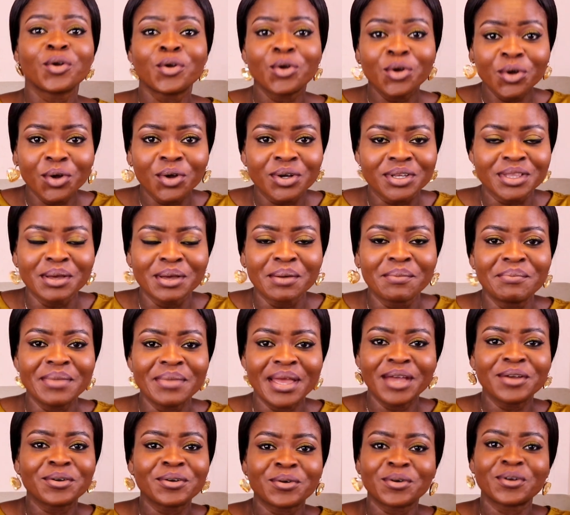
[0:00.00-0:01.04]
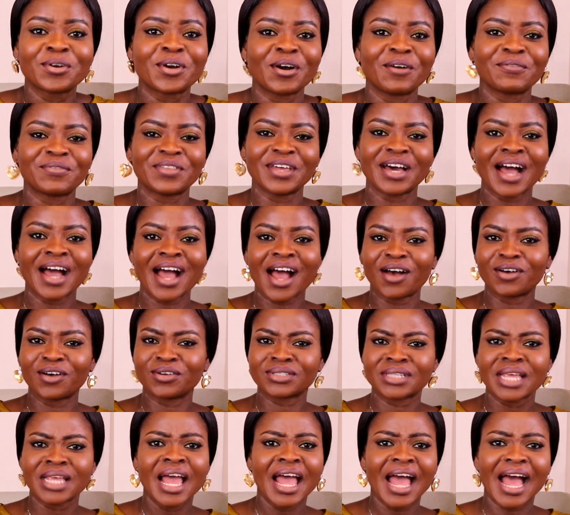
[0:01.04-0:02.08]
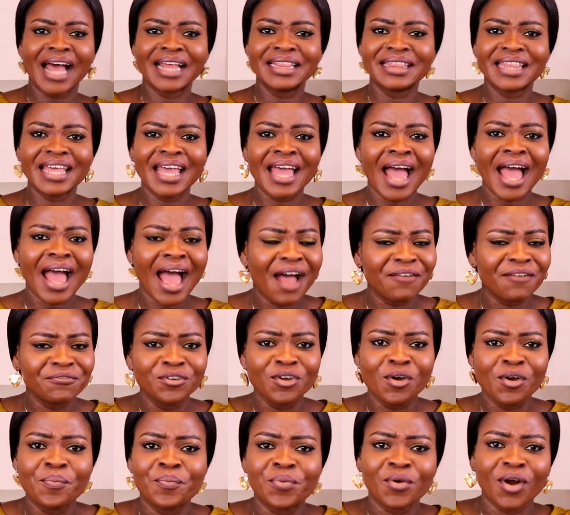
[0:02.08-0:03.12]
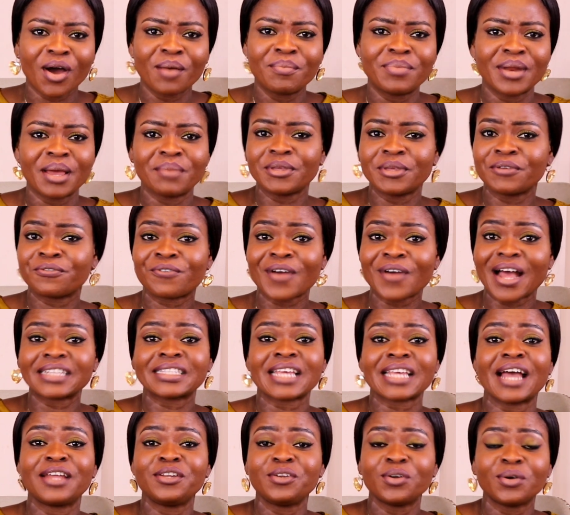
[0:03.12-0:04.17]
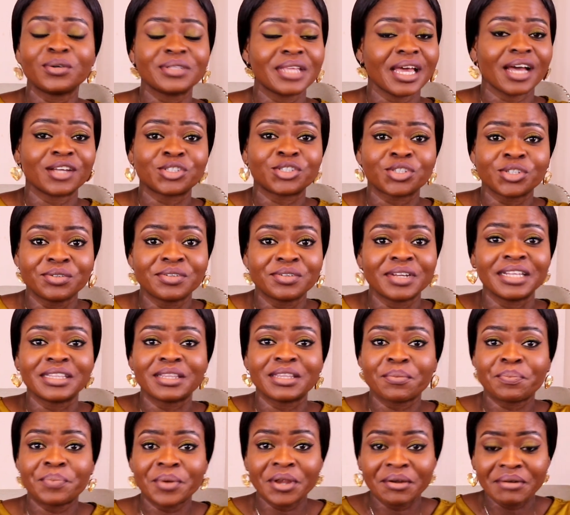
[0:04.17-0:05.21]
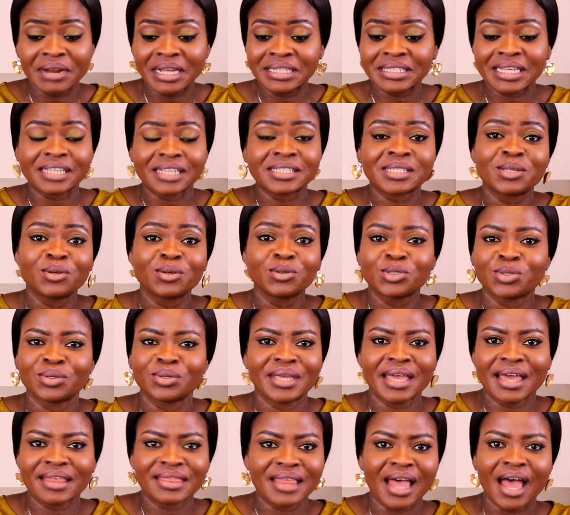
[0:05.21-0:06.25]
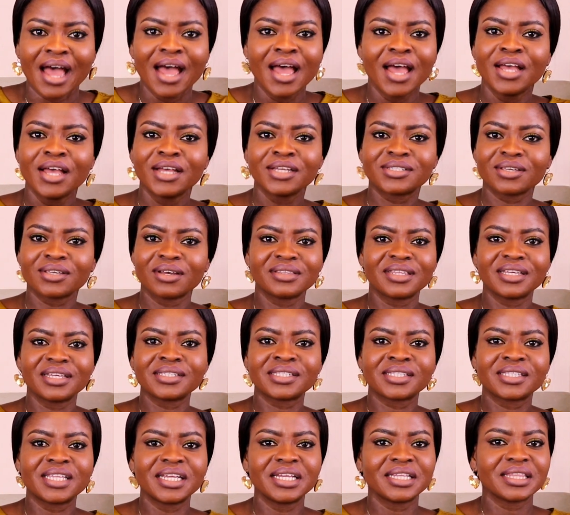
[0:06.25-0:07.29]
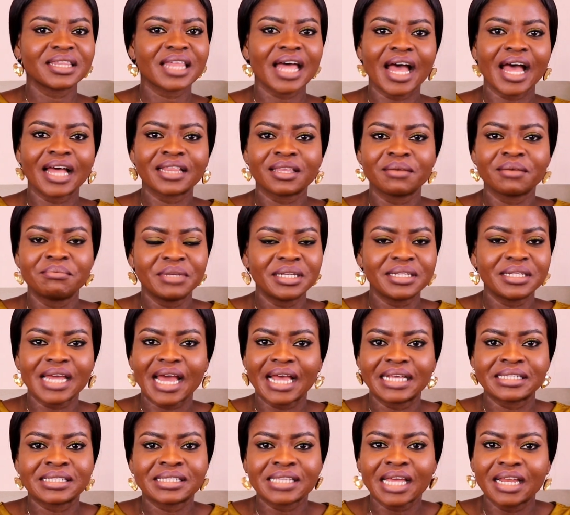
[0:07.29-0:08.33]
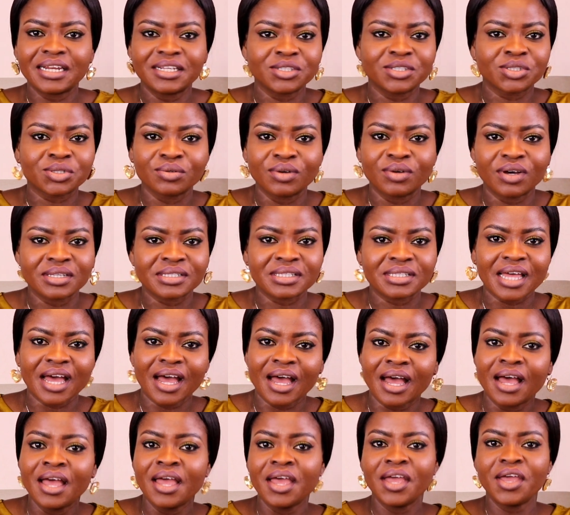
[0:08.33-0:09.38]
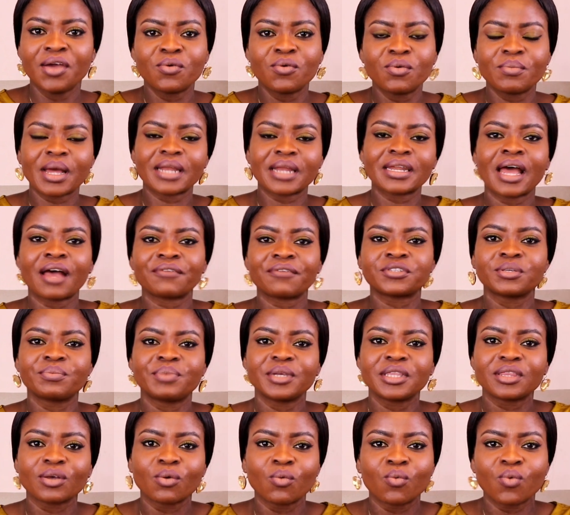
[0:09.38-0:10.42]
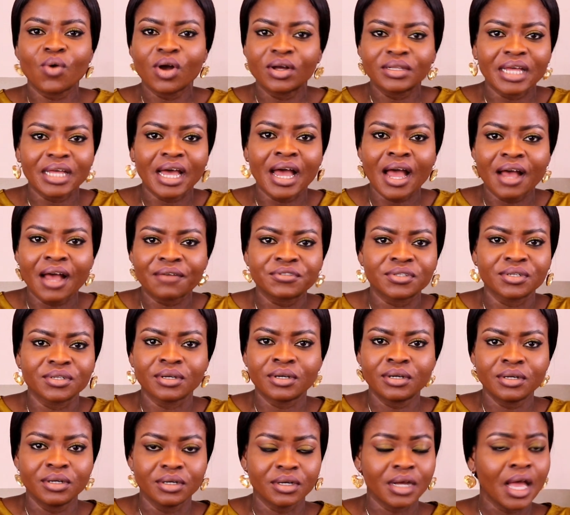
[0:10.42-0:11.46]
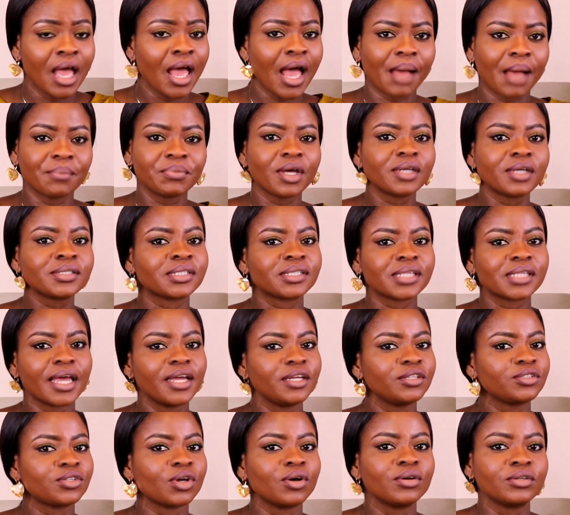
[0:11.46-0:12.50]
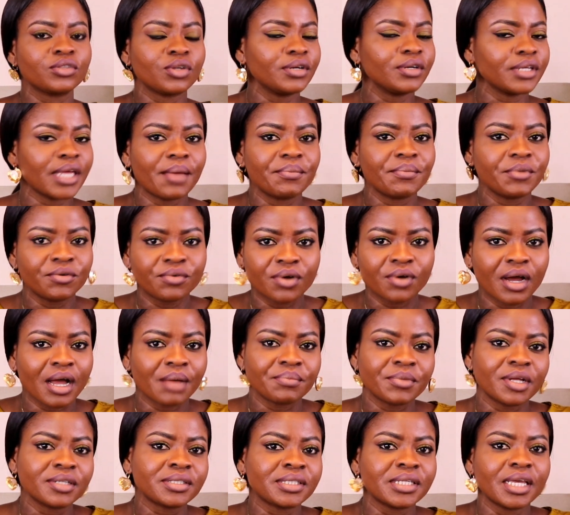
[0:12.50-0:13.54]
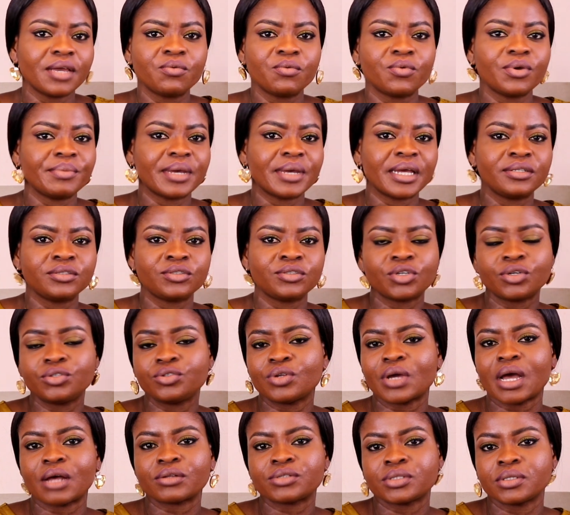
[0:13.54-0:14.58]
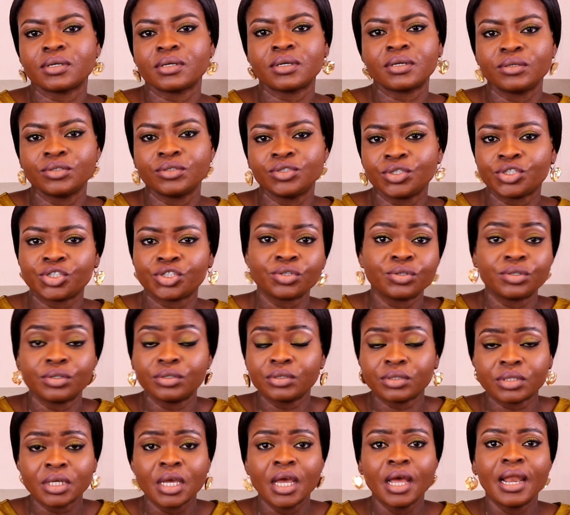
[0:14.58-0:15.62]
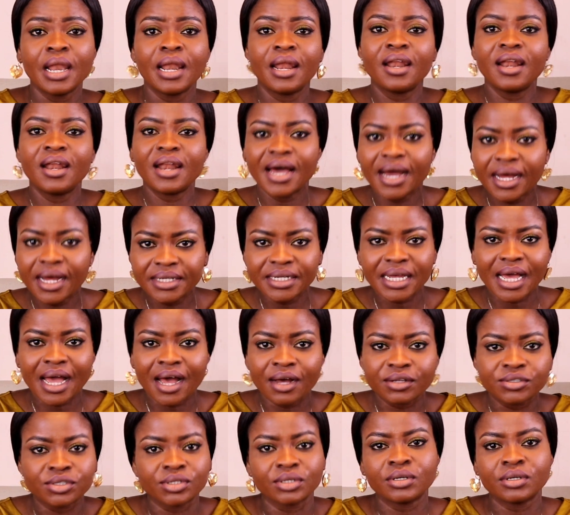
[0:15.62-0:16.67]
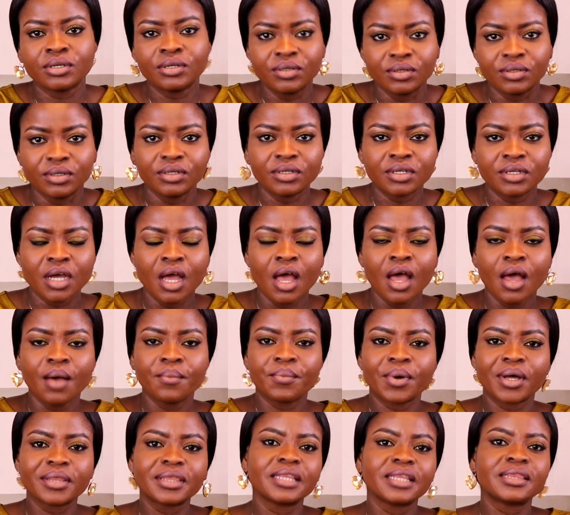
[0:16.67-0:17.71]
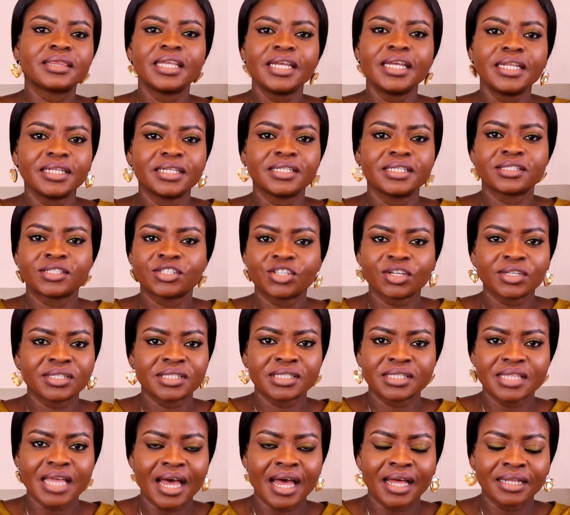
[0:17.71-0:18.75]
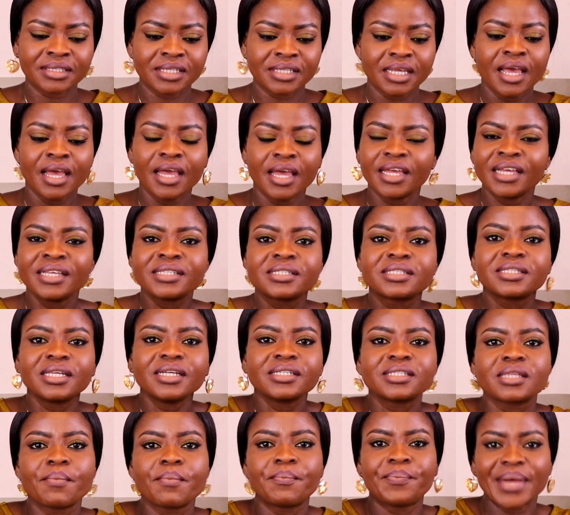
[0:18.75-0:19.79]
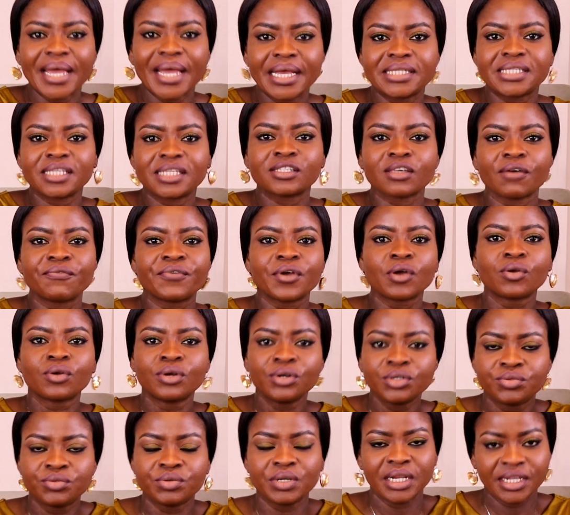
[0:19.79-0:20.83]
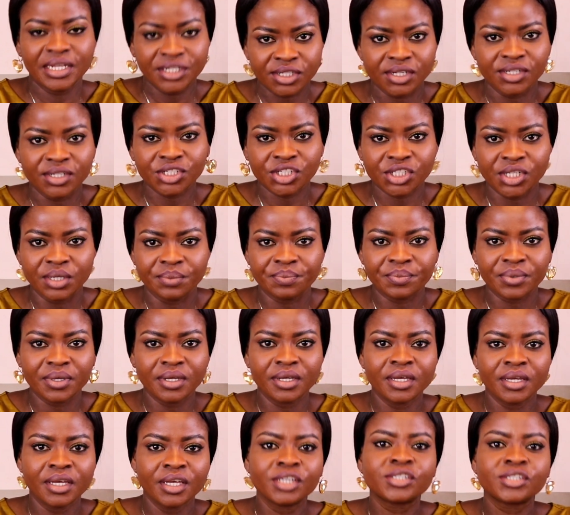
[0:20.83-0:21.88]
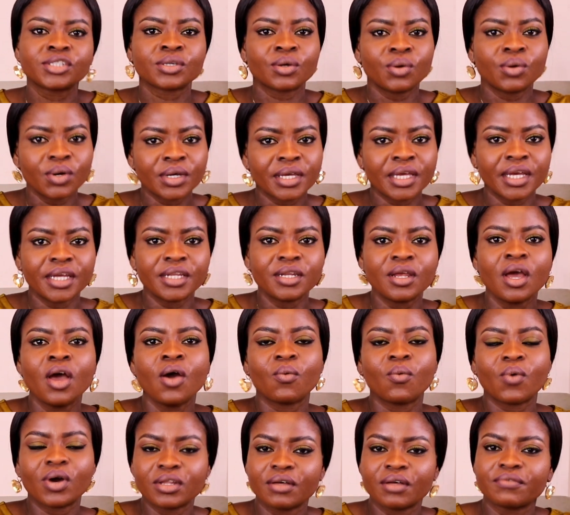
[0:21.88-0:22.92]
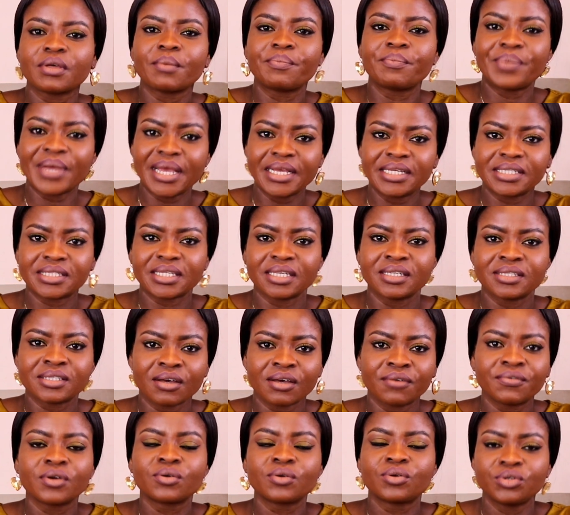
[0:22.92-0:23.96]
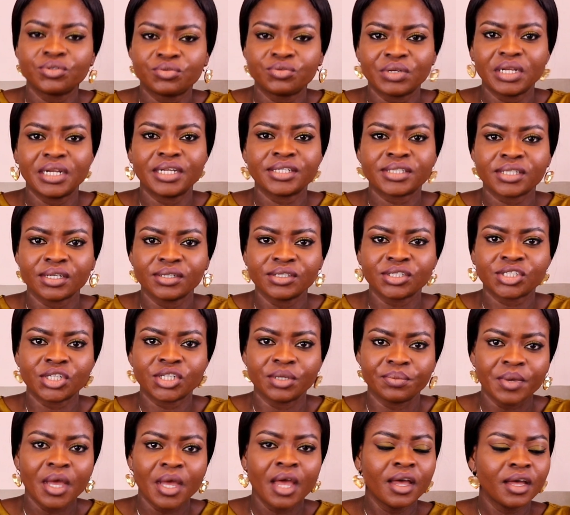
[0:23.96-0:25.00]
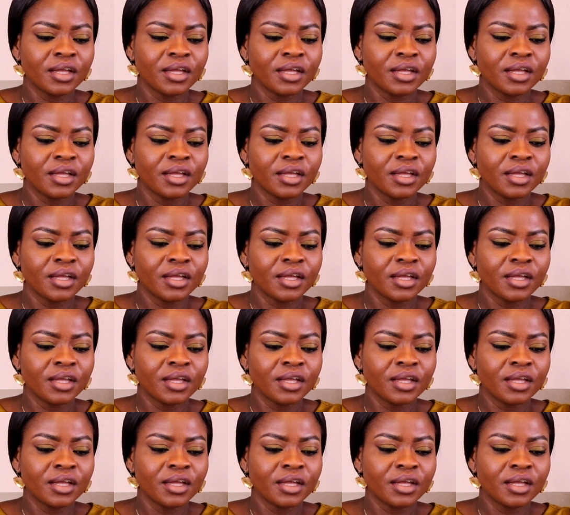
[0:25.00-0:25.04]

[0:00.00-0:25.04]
cook, the main cook of the house, and they have no problem. In fact, I know their children, the parents are still together. So this thing that the media is selling to us, that a woman have to be the one that have to cook, I'm not saying, don't get me wrong, I'm not saying women don't know how to cook. You shouldn't learn how to cook, but the thing is just that, is this the basis of a good relationship? Is cooking one of the bases of a good relationship?